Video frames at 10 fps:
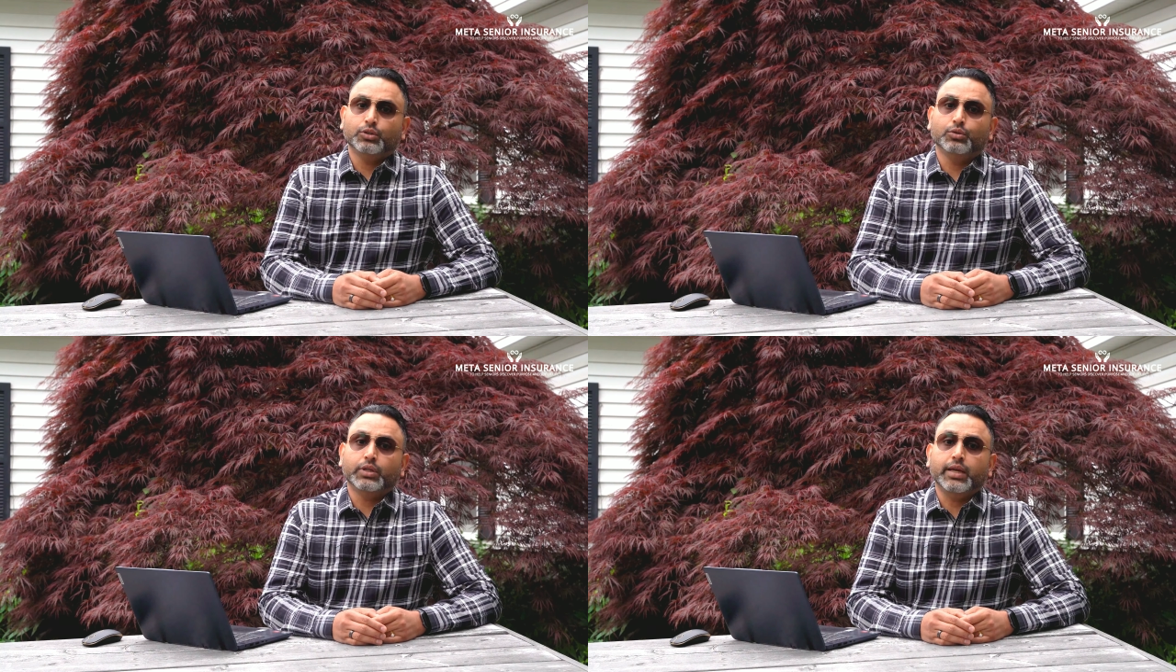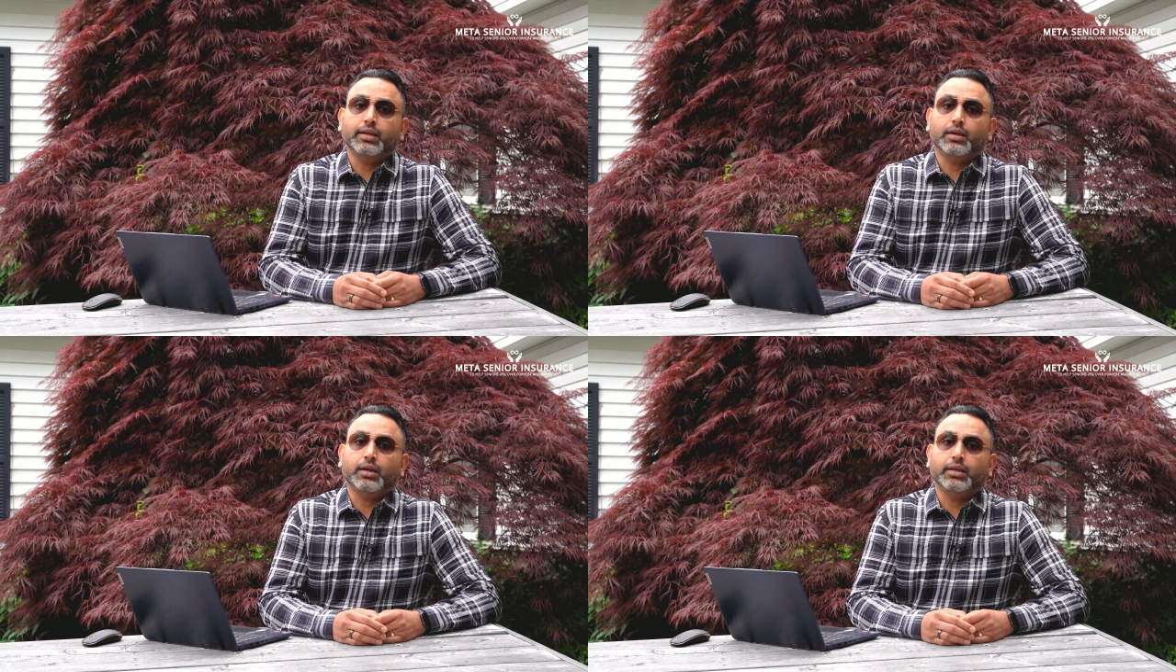to take
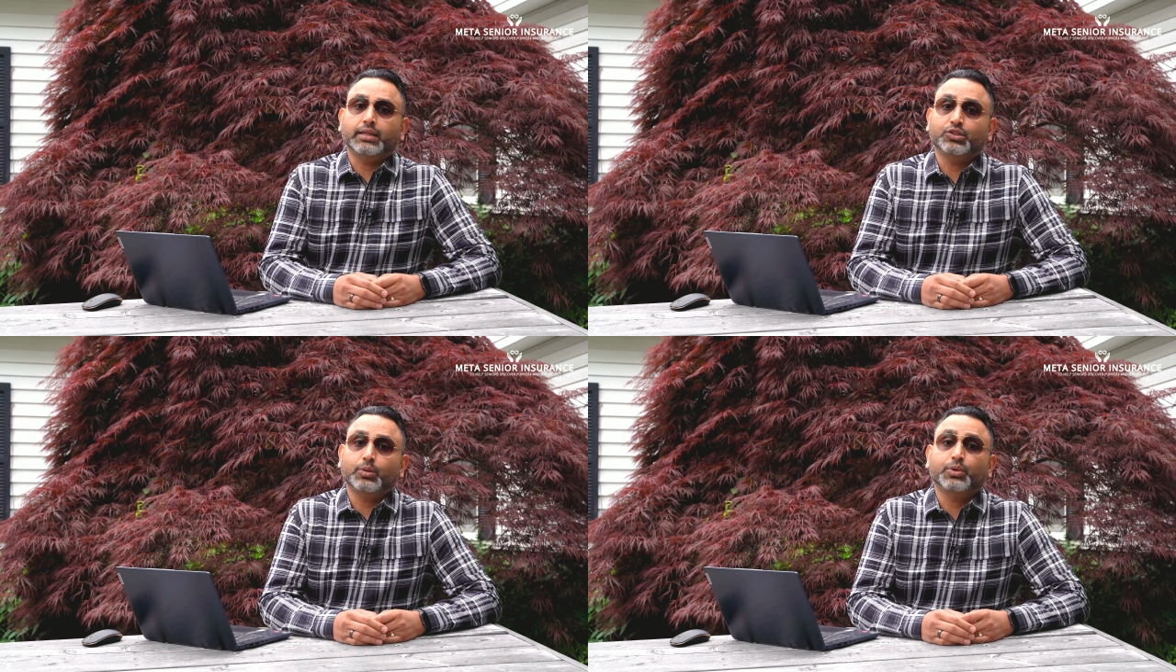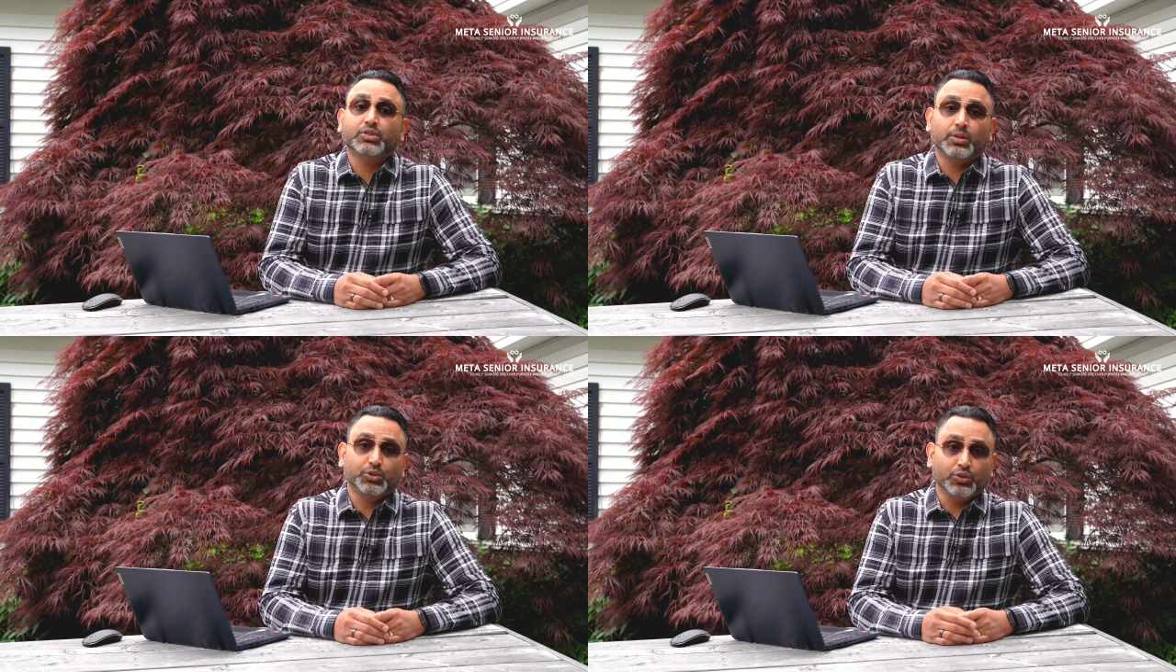an extra
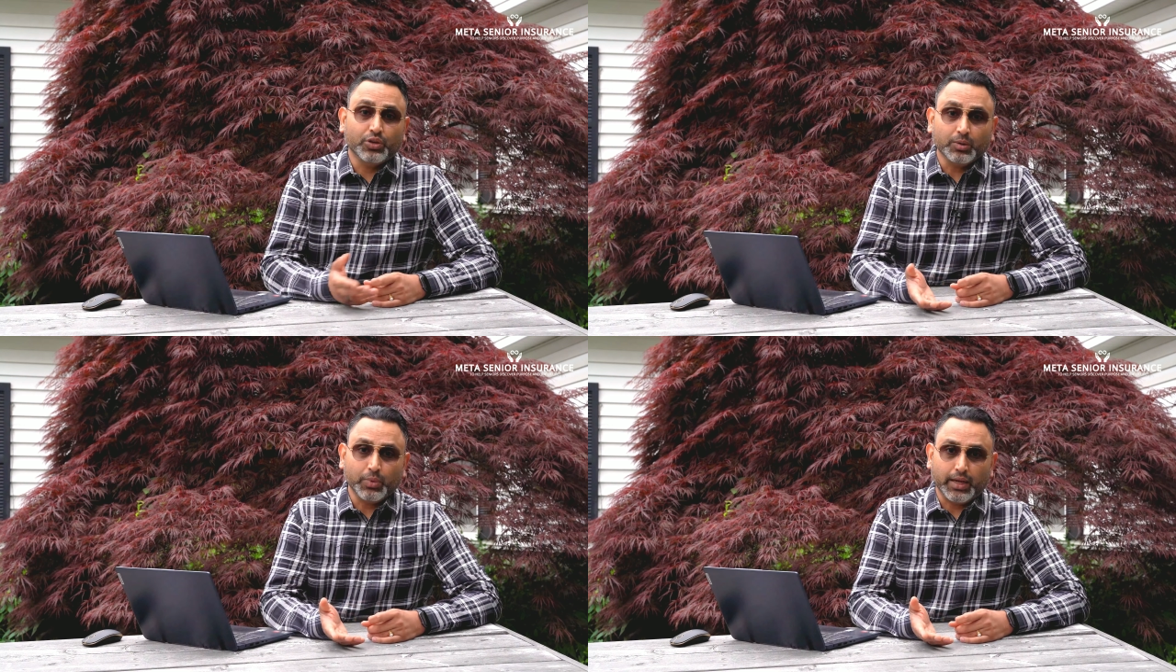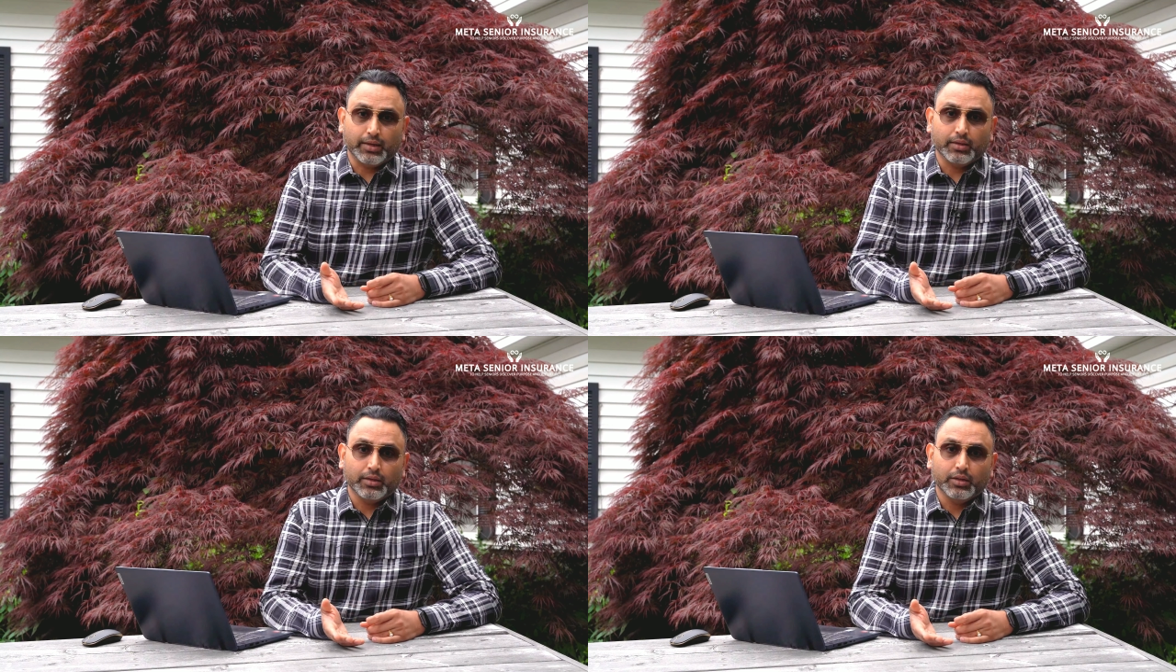prescription drug plan